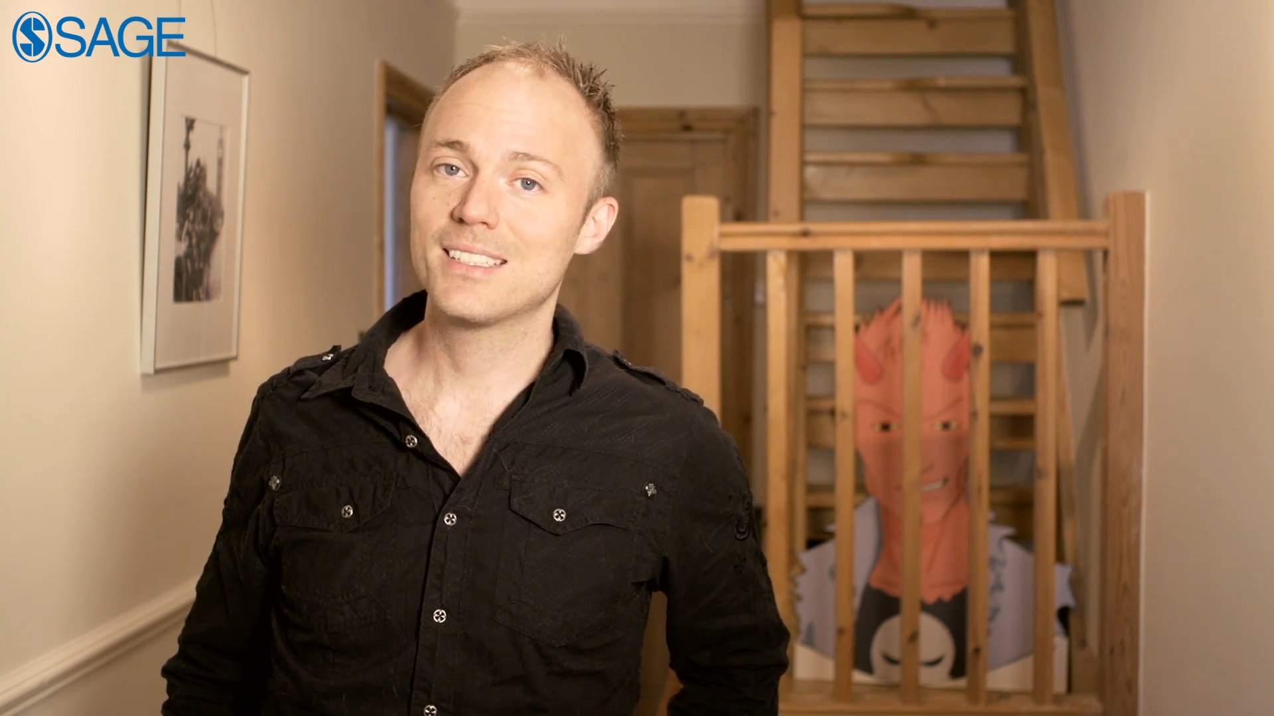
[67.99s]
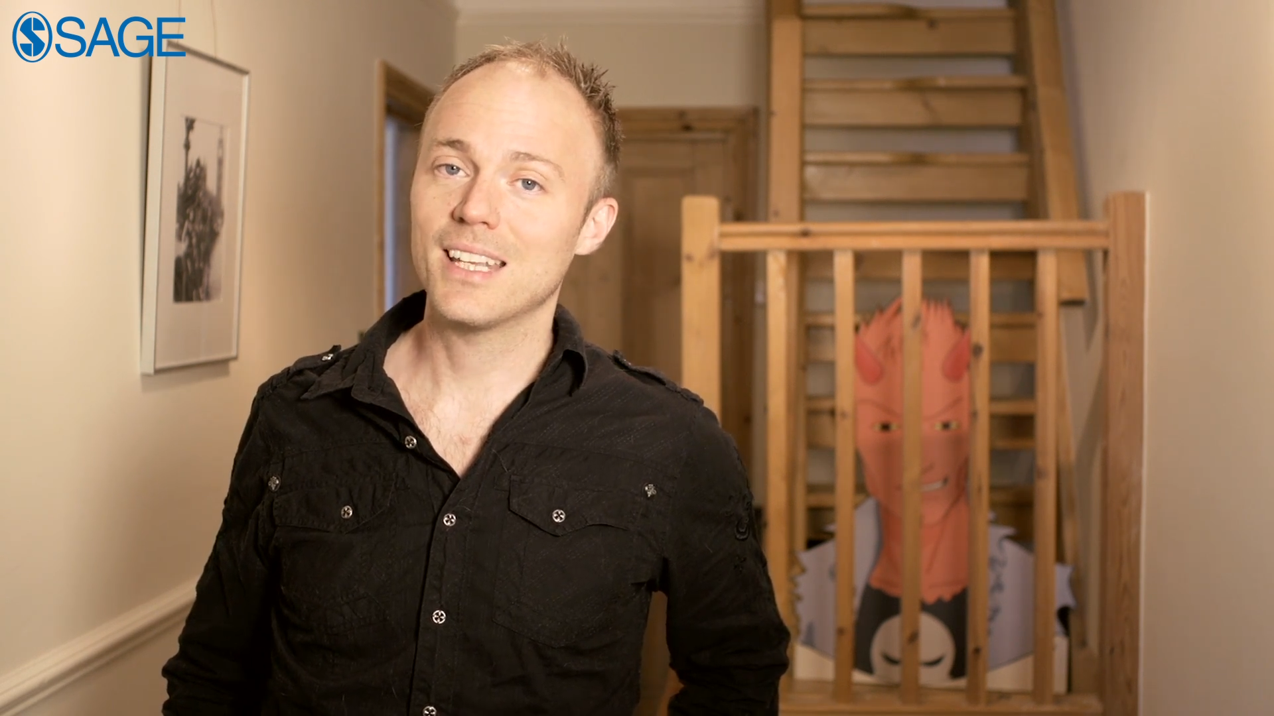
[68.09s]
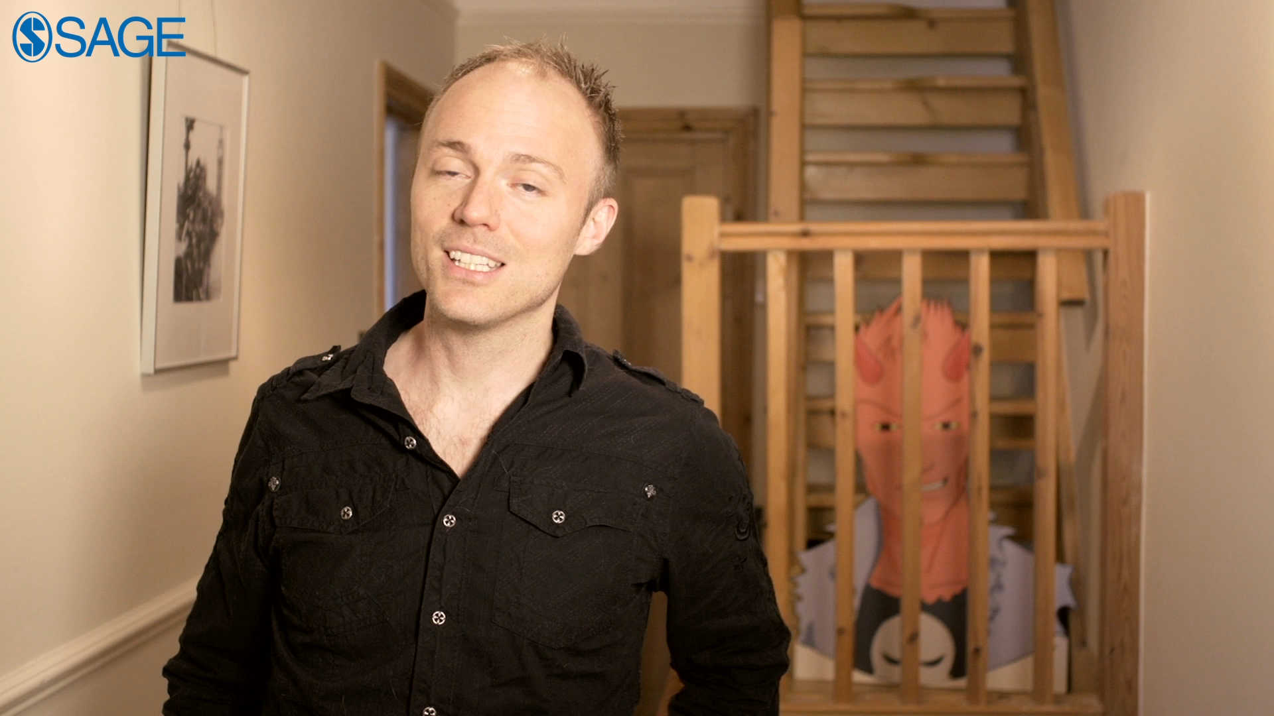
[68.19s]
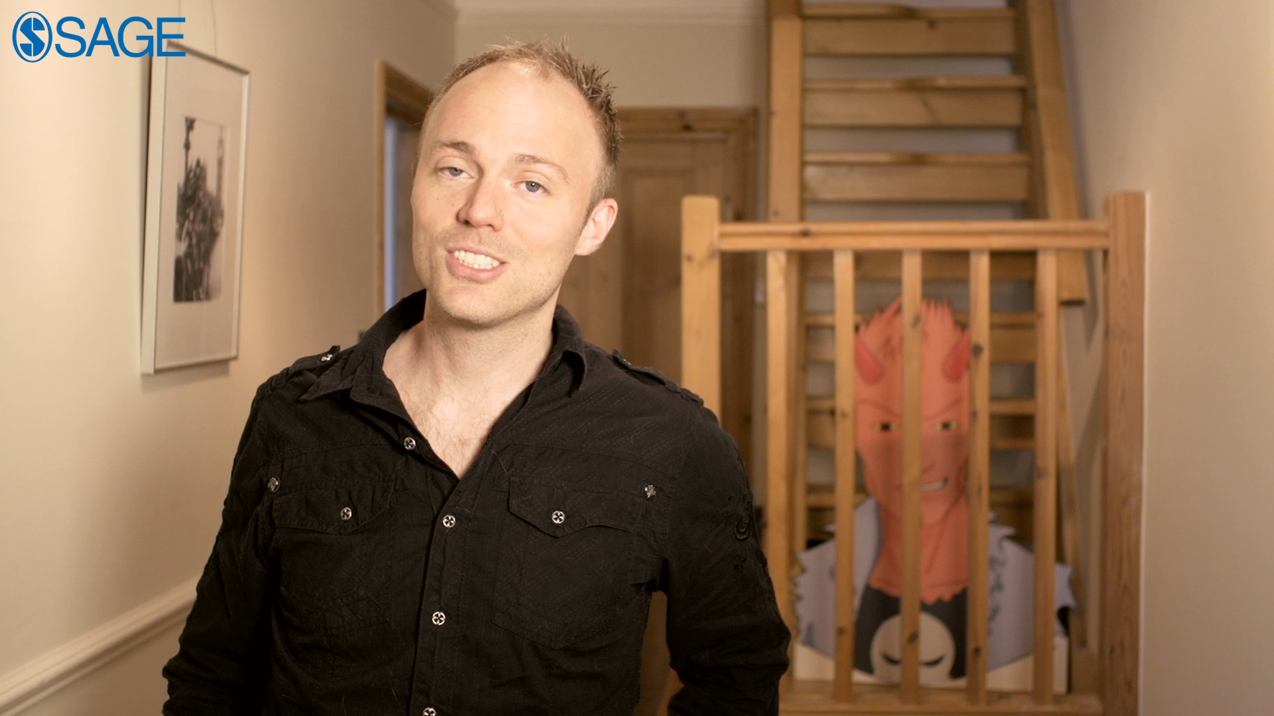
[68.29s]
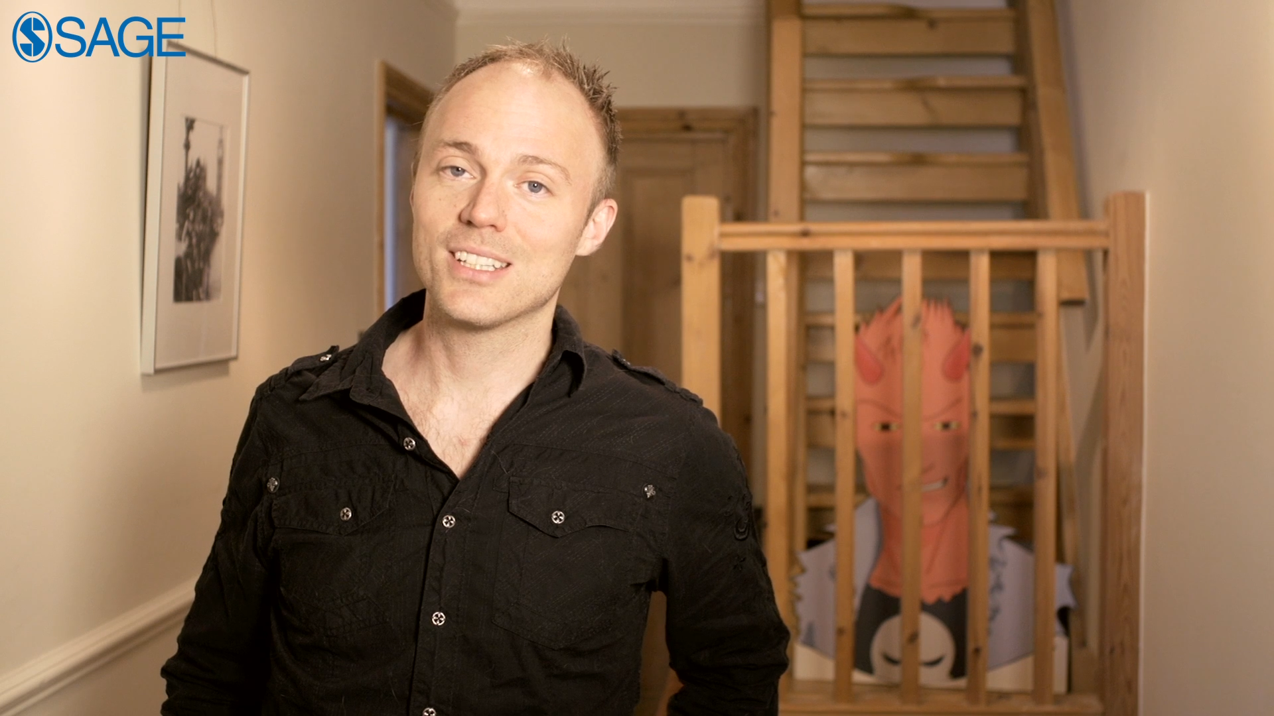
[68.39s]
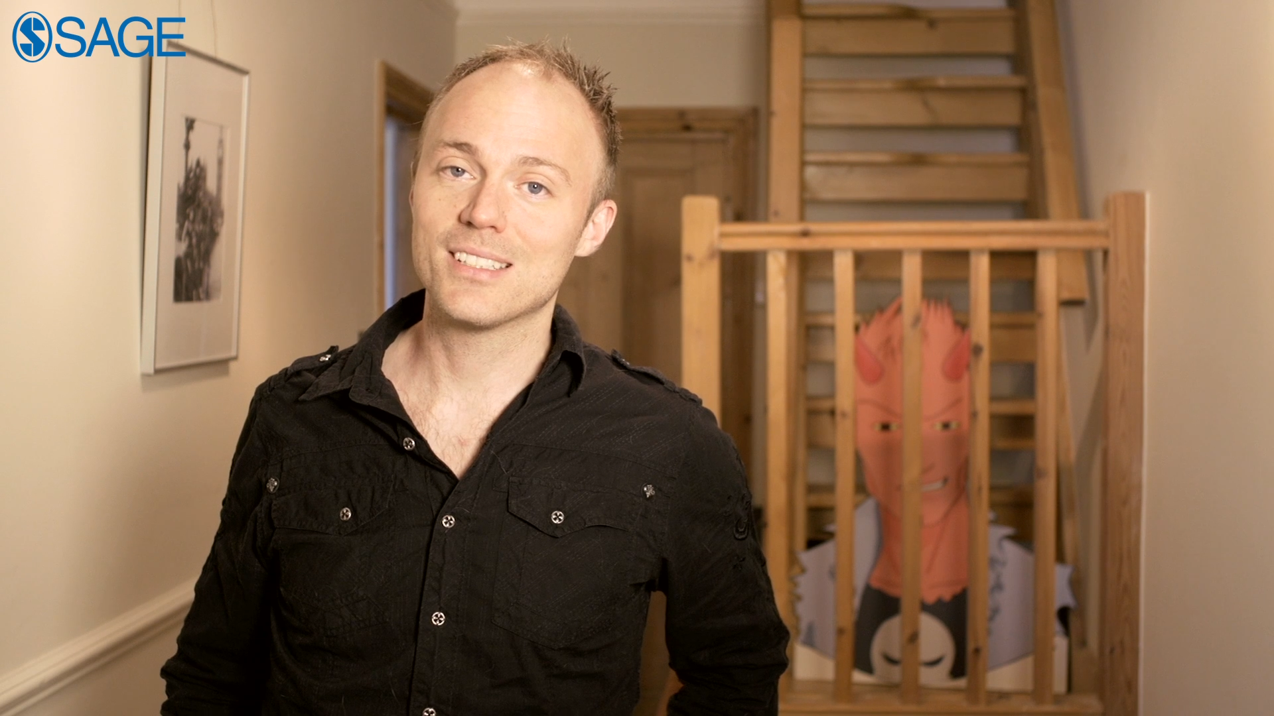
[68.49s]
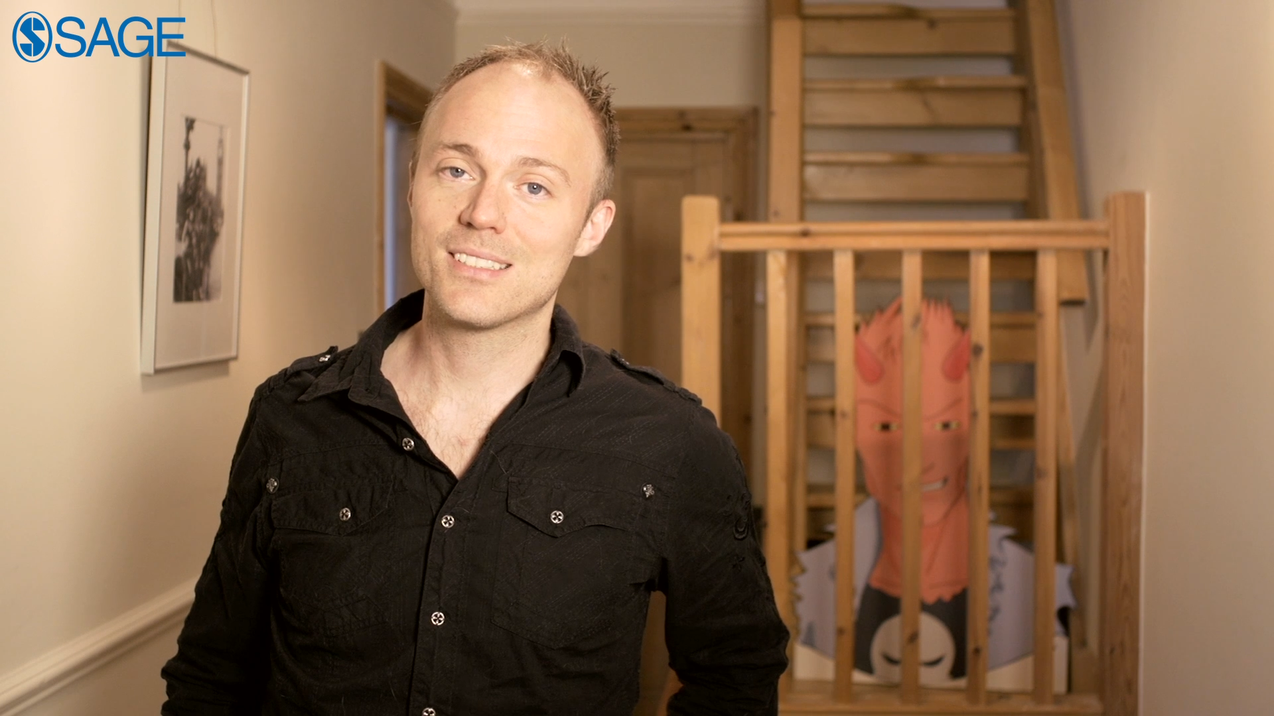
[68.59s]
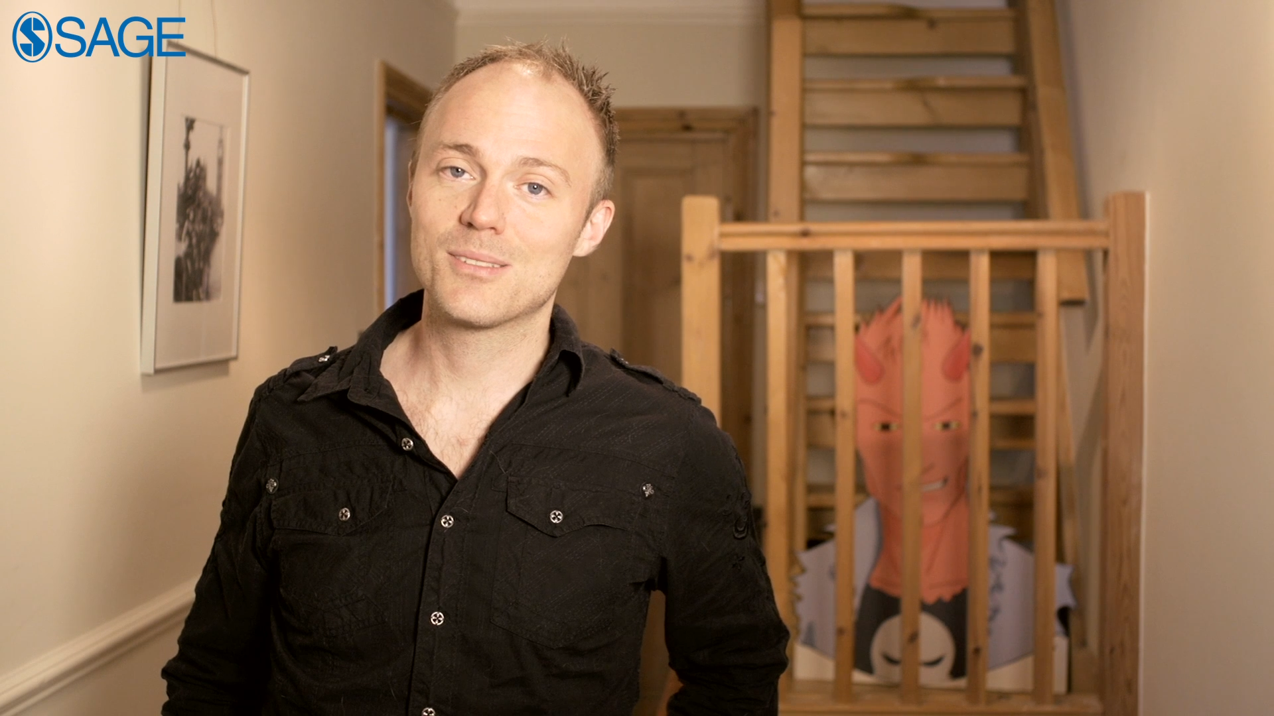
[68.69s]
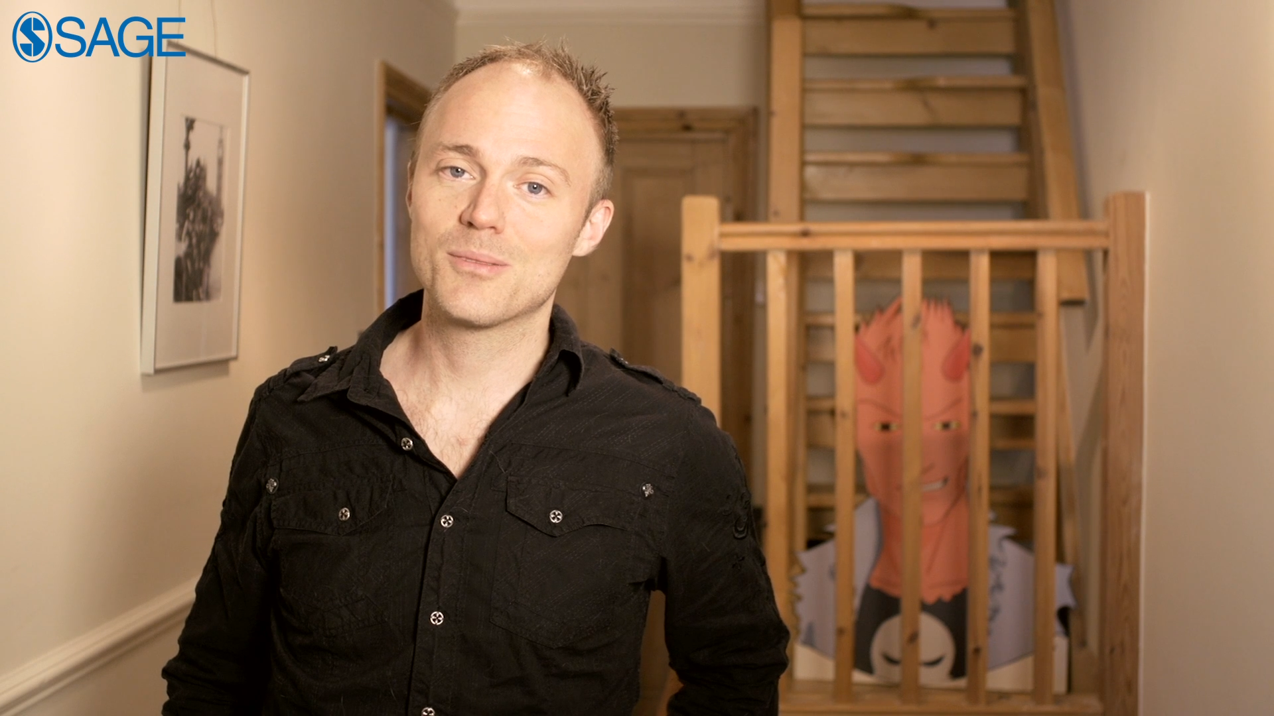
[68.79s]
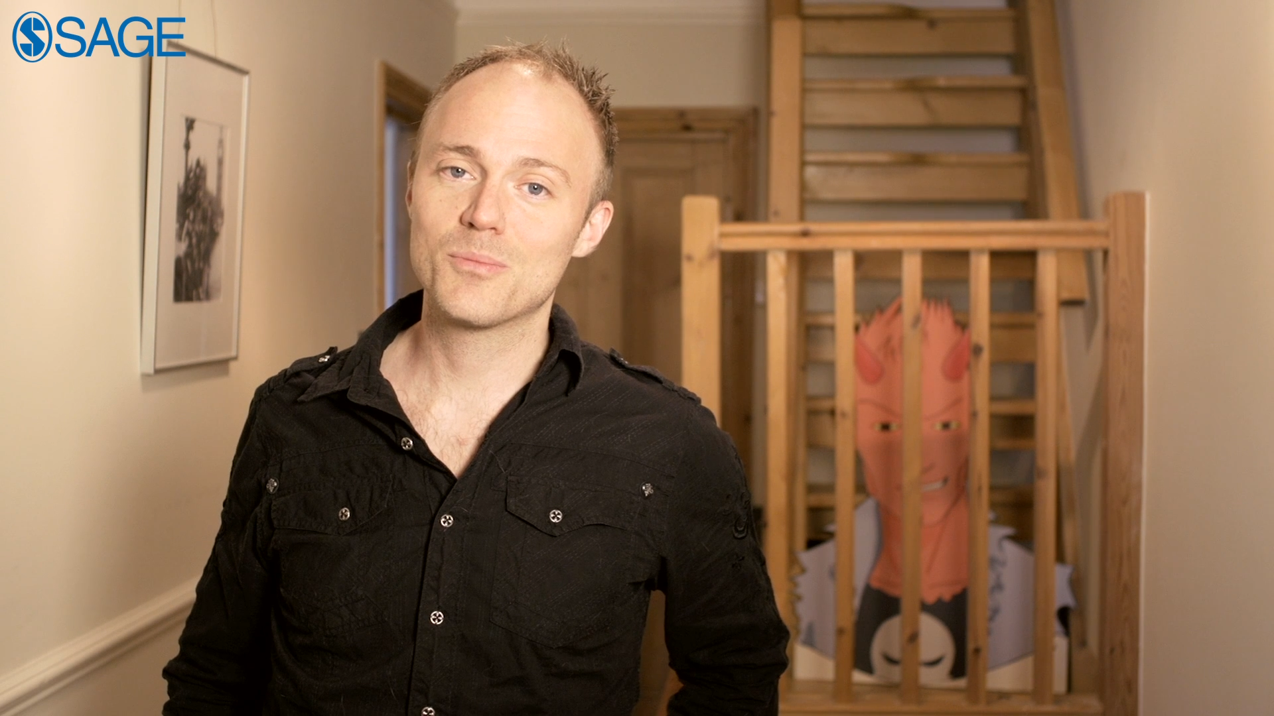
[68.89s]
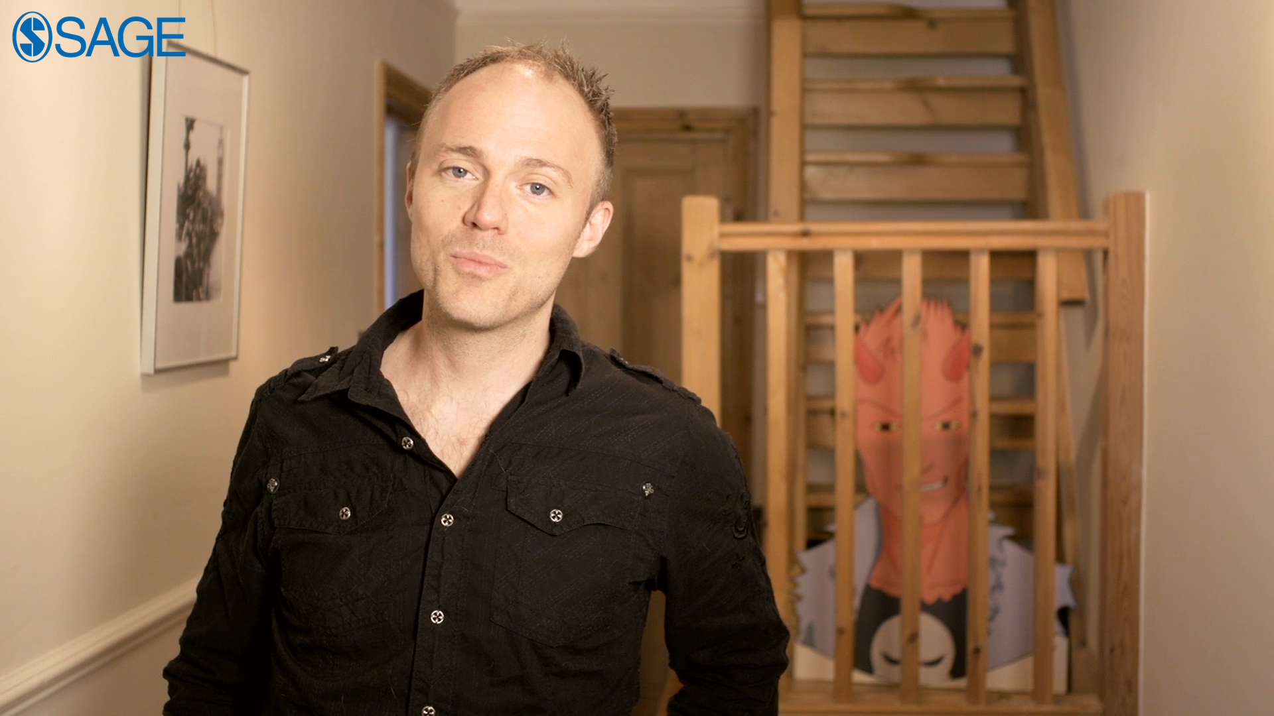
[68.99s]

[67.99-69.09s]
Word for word: teach is